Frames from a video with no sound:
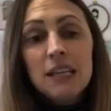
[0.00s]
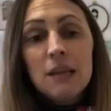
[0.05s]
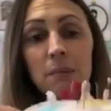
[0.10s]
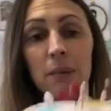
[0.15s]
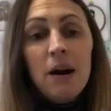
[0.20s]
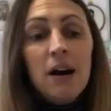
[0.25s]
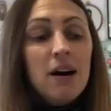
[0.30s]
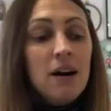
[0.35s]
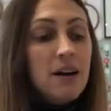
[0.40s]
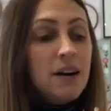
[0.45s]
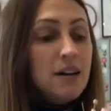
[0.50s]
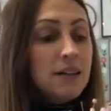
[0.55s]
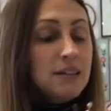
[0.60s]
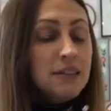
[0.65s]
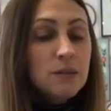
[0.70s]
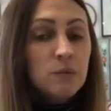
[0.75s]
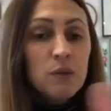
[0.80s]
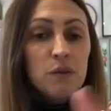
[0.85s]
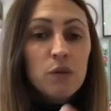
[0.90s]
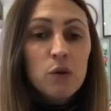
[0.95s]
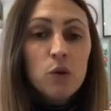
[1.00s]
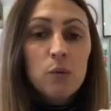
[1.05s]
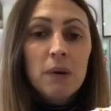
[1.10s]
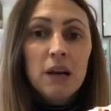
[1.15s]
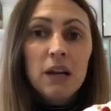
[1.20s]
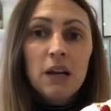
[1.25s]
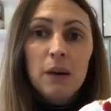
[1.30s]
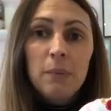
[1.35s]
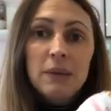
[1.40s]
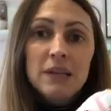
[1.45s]
past with all my
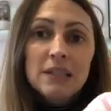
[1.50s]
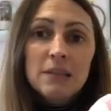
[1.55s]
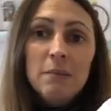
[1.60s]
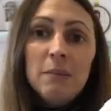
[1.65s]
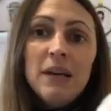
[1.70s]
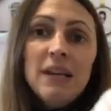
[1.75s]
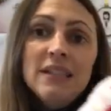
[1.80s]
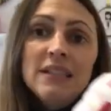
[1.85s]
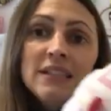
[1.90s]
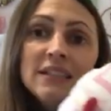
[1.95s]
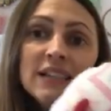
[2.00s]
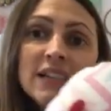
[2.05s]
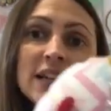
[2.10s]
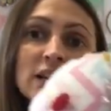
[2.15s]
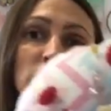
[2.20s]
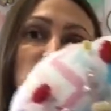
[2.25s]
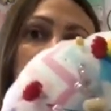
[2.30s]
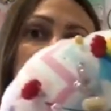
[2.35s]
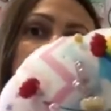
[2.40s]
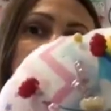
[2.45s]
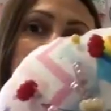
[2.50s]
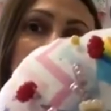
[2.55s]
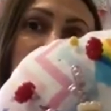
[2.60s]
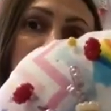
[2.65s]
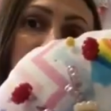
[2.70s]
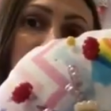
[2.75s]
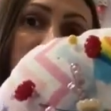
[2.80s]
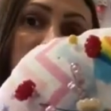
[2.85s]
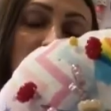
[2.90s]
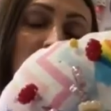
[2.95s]
little bits and pieces. And as you can
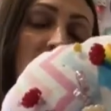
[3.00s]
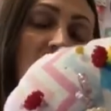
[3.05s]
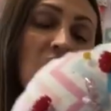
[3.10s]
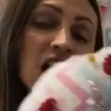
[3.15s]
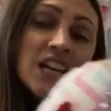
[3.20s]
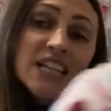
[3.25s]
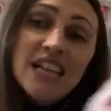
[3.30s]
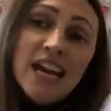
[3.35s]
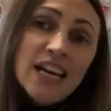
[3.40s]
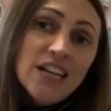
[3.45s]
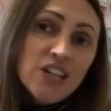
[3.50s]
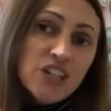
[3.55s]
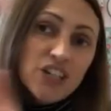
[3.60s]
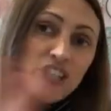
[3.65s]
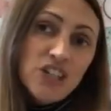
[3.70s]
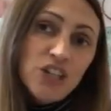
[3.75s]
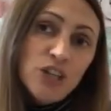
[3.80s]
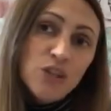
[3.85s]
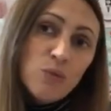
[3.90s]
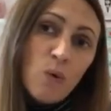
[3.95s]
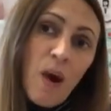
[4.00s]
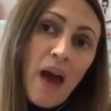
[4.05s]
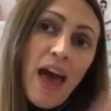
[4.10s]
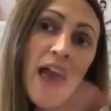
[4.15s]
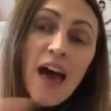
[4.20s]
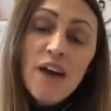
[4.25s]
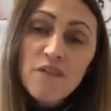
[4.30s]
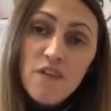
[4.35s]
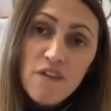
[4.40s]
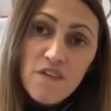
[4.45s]
see, I tend to just use
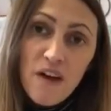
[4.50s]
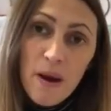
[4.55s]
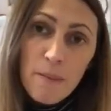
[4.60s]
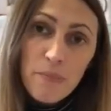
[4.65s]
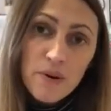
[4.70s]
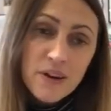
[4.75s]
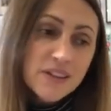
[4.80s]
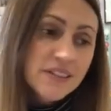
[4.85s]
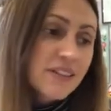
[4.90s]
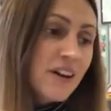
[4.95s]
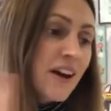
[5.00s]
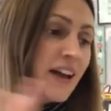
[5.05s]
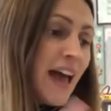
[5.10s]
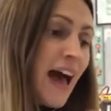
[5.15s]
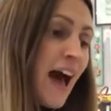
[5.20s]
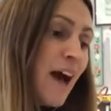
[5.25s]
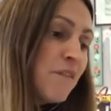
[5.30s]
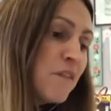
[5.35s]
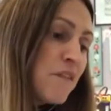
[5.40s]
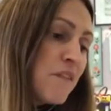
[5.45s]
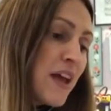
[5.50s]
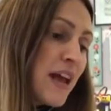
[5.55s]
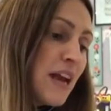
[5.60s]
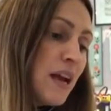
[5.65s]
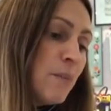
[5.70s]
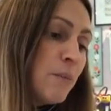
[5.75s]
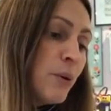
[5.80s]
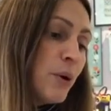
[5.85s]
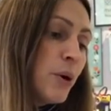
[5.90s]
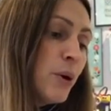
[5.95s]
whatever fabrics I have
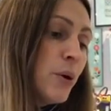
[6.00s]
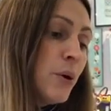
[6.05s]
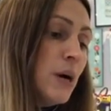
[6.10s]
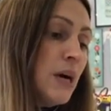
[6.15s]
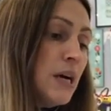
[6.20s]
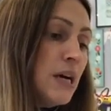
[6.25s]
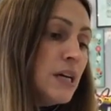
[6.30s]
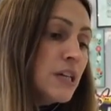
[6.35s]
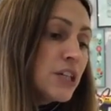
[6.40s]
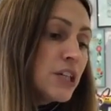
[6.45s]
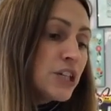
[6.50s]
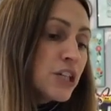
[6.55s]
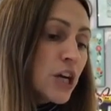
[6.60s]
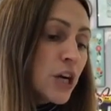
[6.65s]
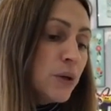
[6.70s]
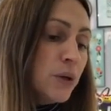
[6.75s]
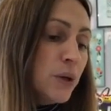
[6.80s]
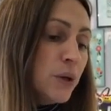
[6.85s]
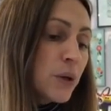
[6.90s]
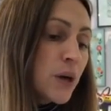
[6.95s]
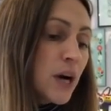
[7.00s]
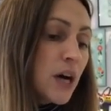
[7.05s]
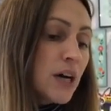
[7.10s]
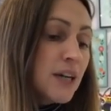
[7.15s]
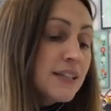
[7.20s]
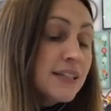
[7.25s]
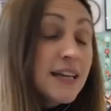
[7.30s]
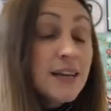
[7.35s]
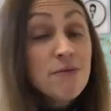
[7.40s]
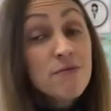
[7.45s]
available to show you
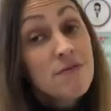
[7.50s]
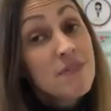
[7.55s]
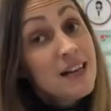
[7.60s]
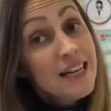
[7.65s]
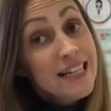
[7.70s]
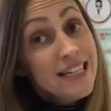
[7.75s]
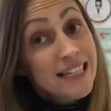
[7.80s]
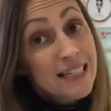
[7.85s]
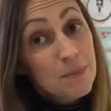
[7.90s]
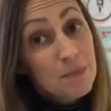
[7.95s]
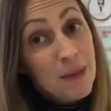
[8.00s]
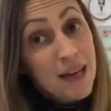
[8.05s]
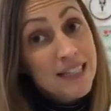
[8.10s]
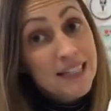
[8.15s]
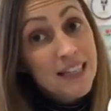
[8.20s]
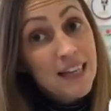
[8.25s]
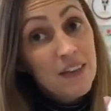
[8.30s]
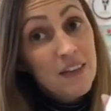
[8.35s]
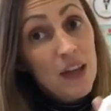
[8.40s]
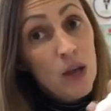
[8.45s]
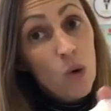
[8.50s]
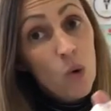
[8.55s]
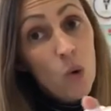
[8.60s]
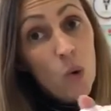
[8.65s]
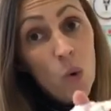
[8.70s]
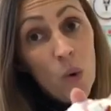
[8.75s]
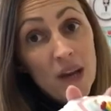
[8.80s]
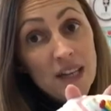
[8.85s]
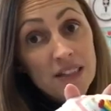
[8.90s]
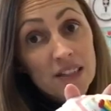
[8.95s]
guys that it really doesn't matter. They
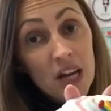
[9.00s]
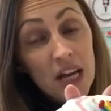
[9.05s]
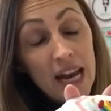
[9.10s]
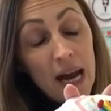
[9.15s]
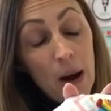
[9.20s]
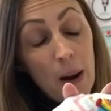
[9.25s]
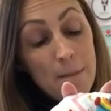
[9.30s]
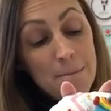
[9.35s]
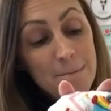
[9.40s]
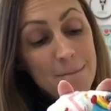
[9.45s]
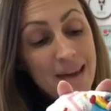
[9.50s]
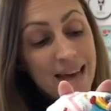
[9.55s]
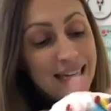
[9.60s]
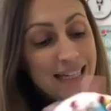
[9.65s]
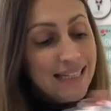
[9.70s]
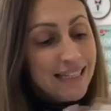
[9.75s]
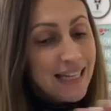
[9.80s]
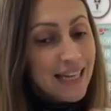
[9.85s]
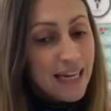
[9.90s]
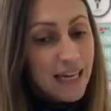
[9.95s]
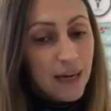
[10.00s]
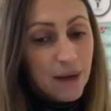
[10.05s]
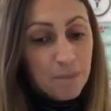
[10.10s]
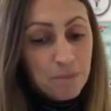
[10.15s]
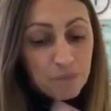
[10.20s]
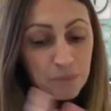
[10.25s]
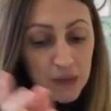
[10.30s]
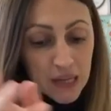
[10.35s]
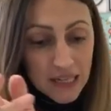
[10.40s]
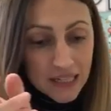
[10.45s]
always turn out amazing.
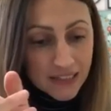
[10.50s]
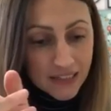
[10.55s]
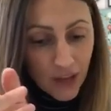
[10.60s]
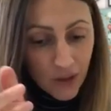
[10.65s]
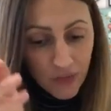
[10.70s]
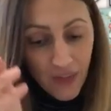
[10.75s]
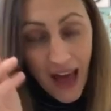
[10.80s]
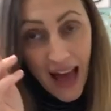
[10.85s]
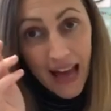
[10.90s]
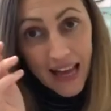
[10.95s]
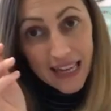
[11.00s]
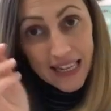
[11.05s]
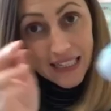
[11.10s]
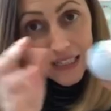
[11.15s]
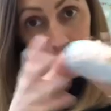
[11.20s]
So that is a